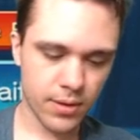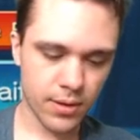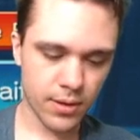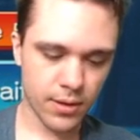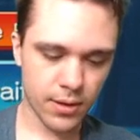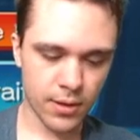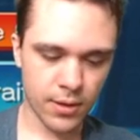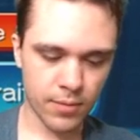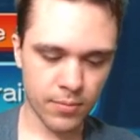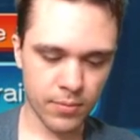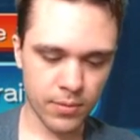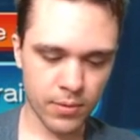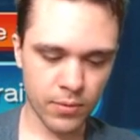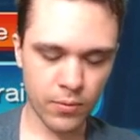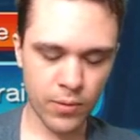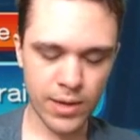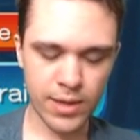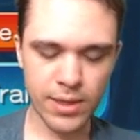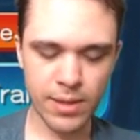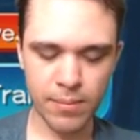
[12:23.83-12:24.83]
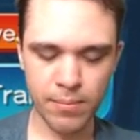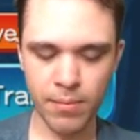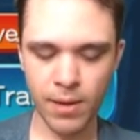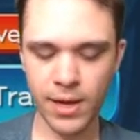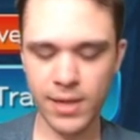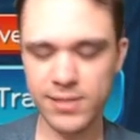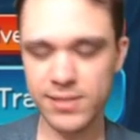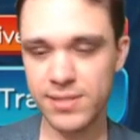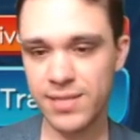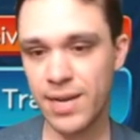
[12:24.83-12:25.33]
Um, the way that
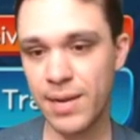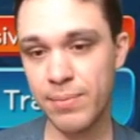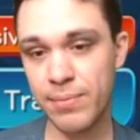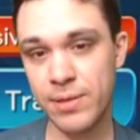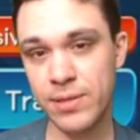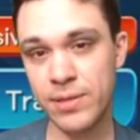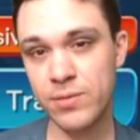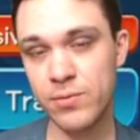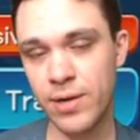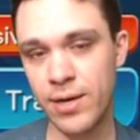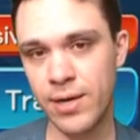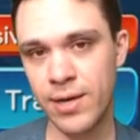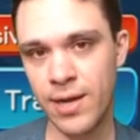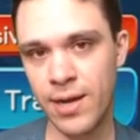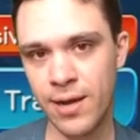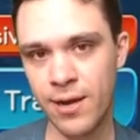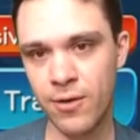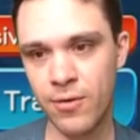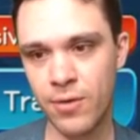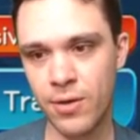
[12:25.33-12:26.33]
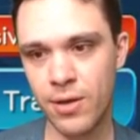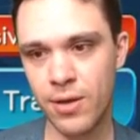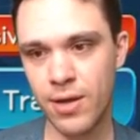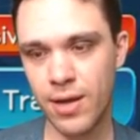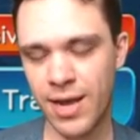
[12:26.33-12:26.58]
my setup is right now,